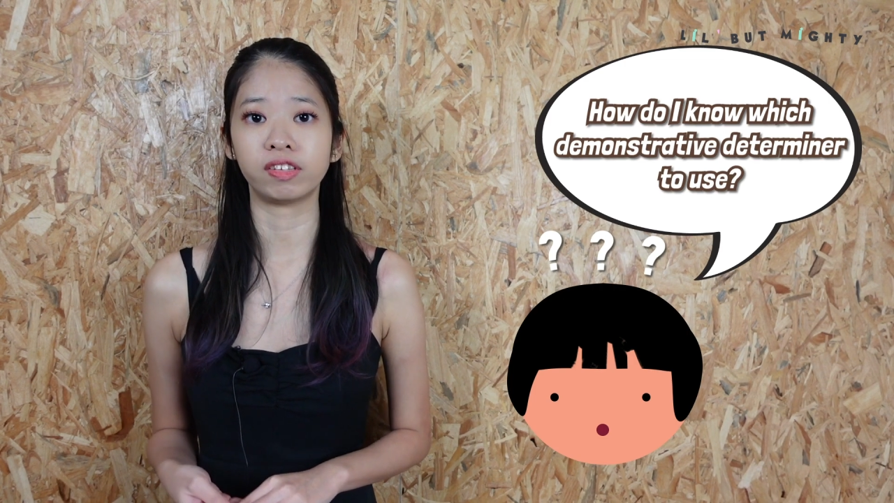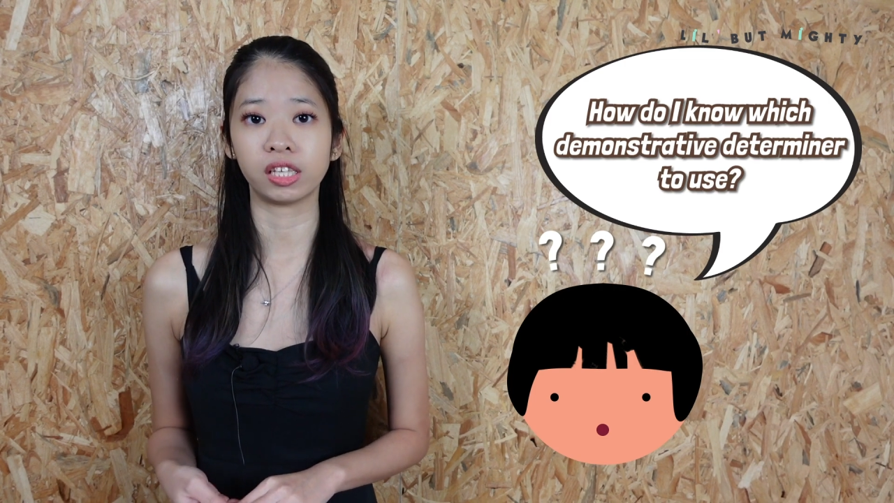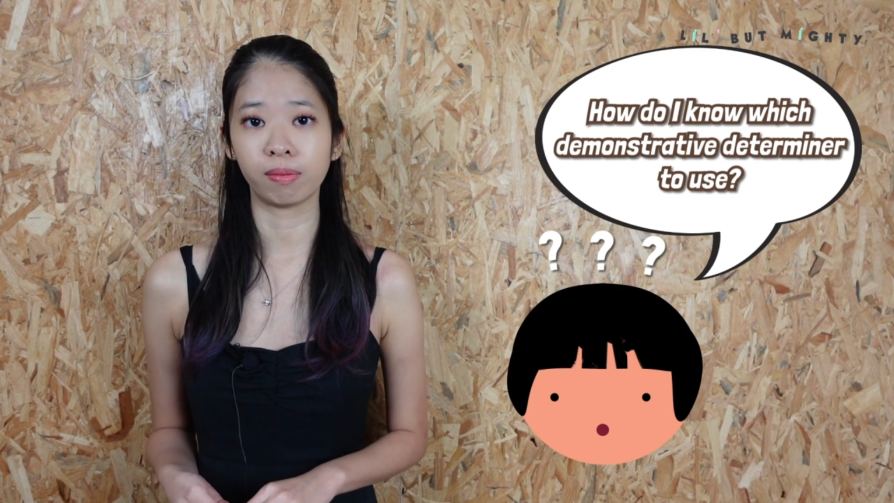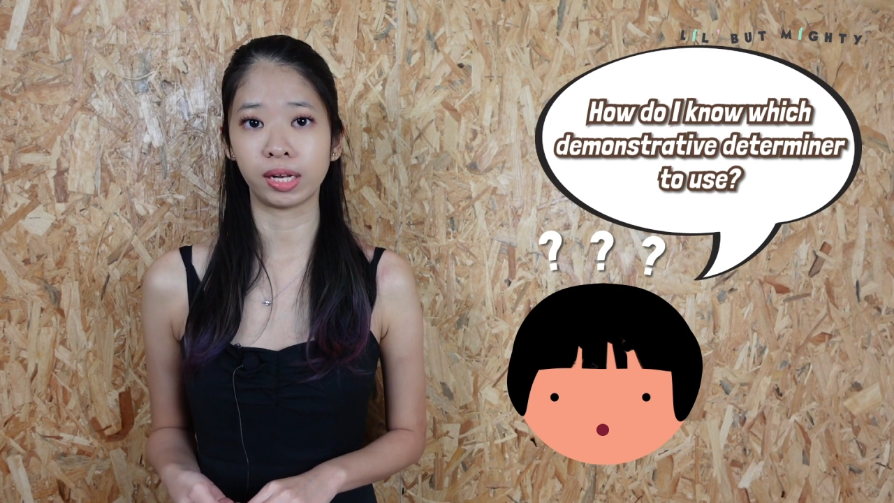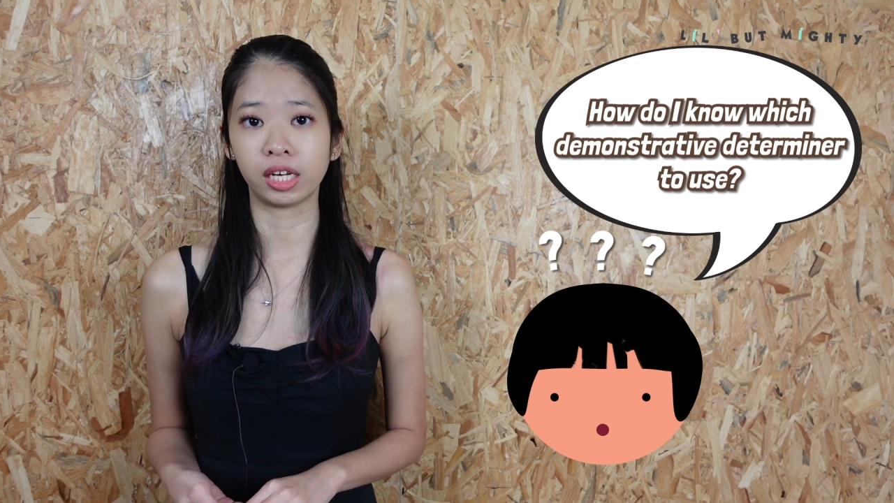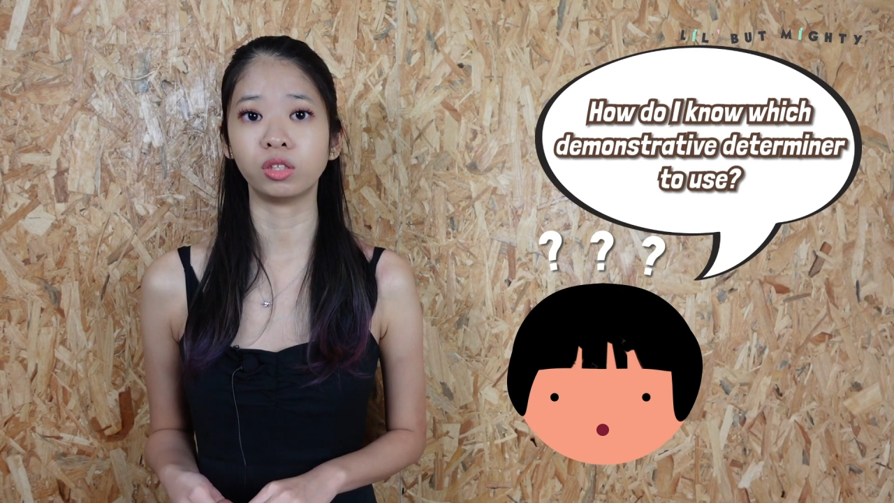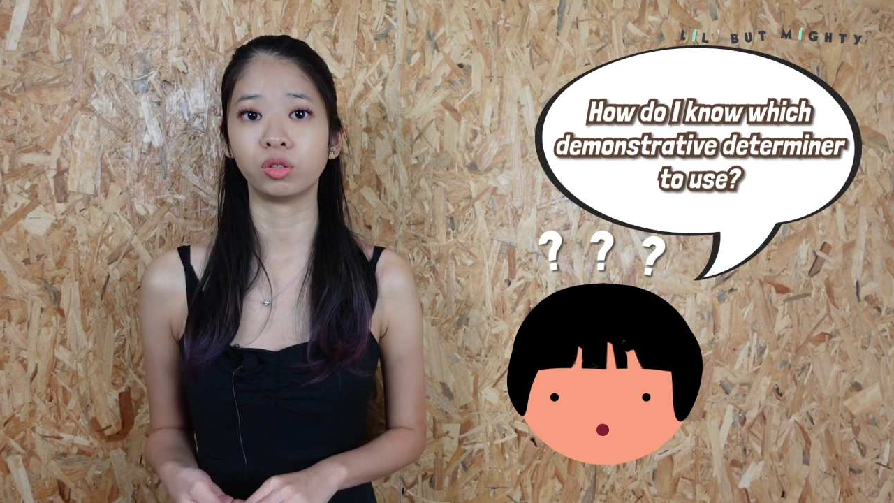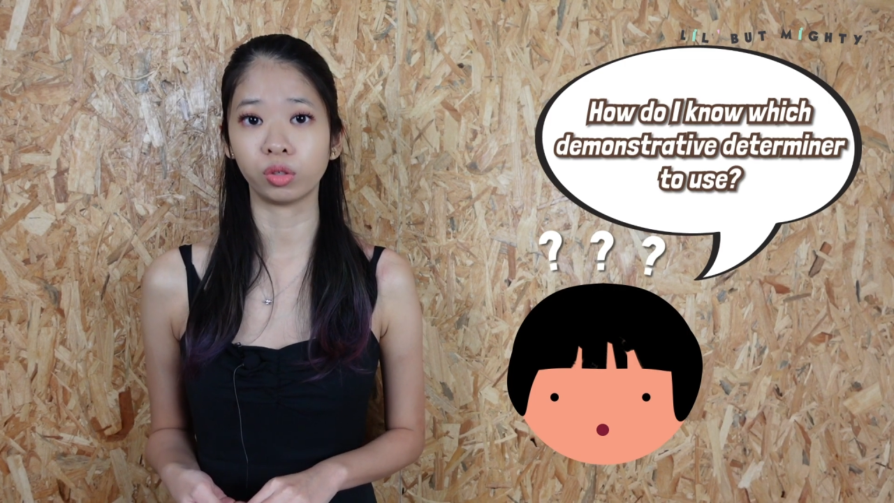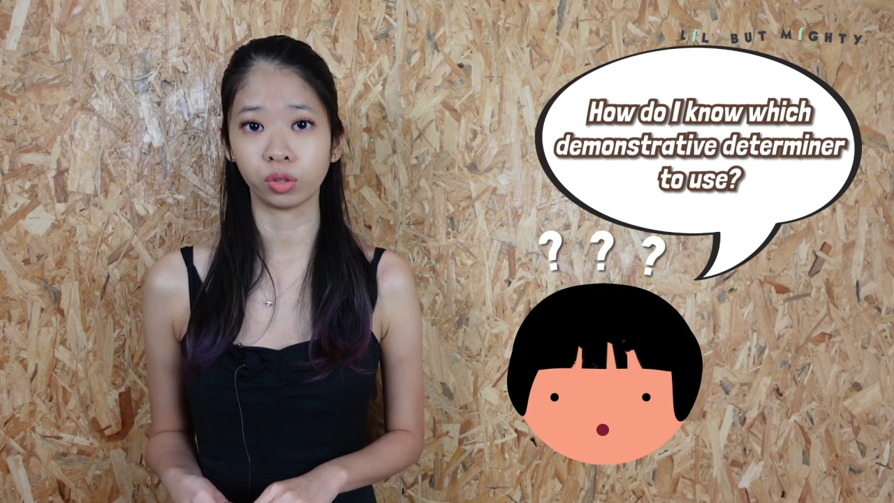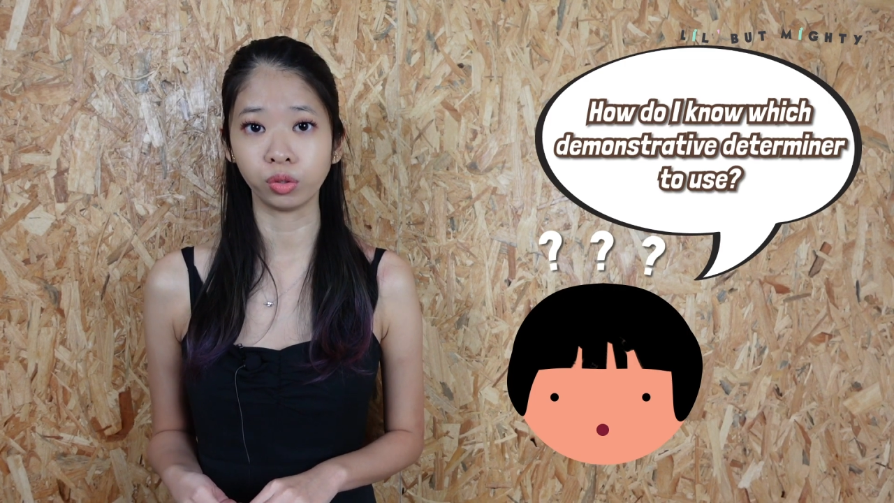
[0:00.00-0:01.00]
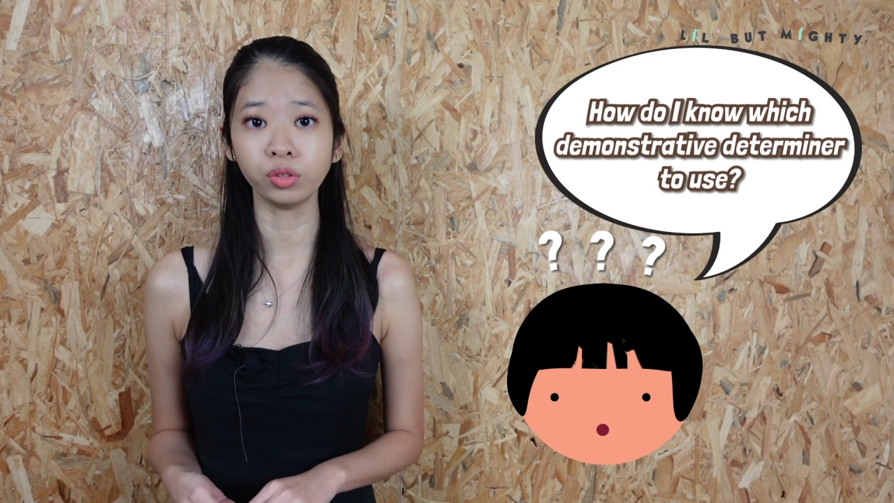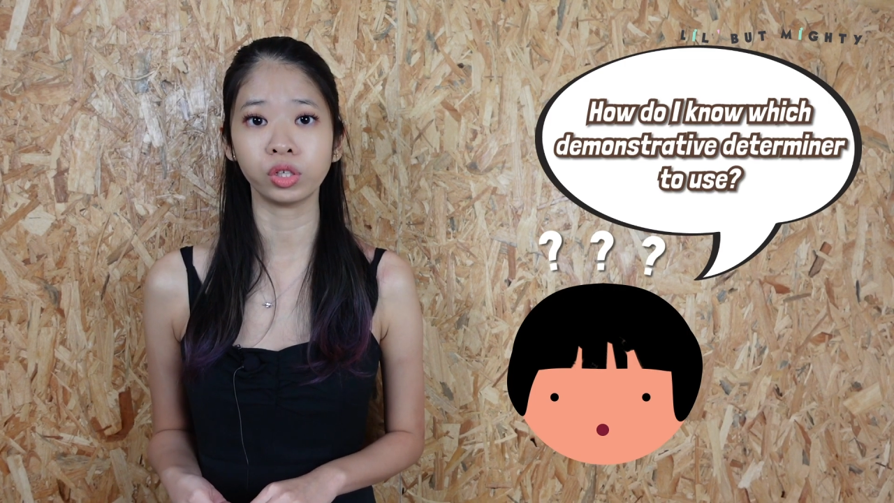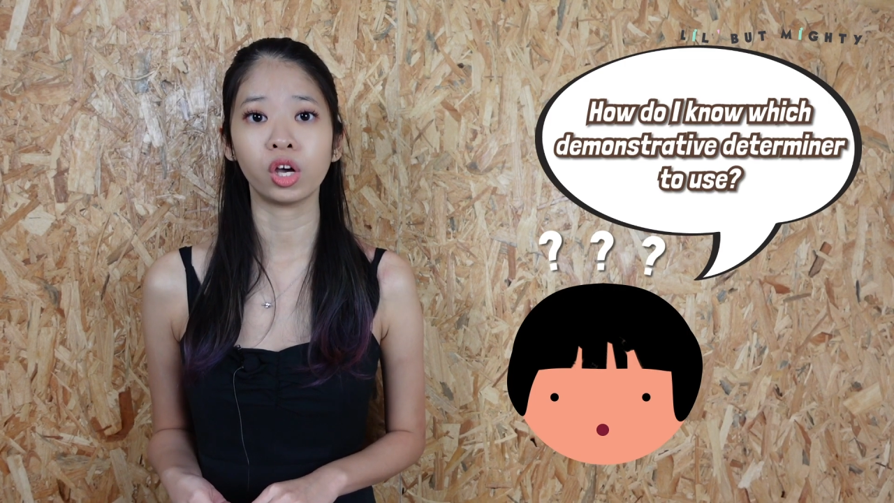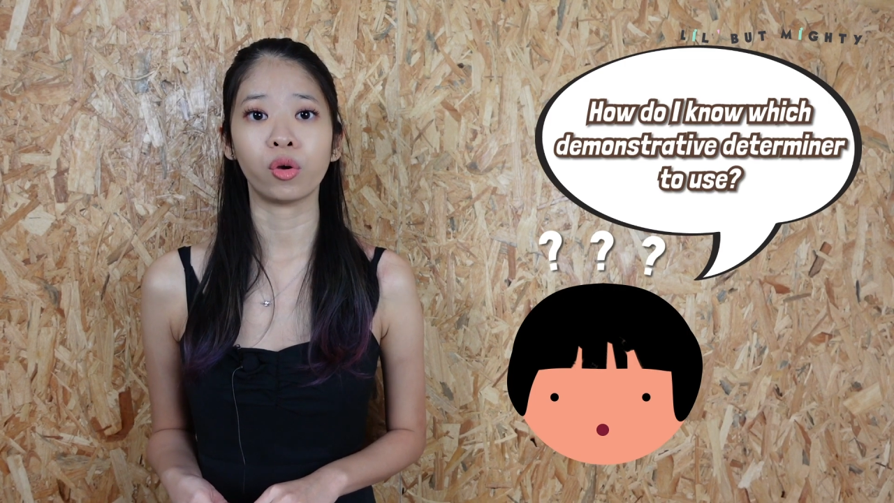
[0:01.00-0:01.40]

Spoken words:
determiner to use,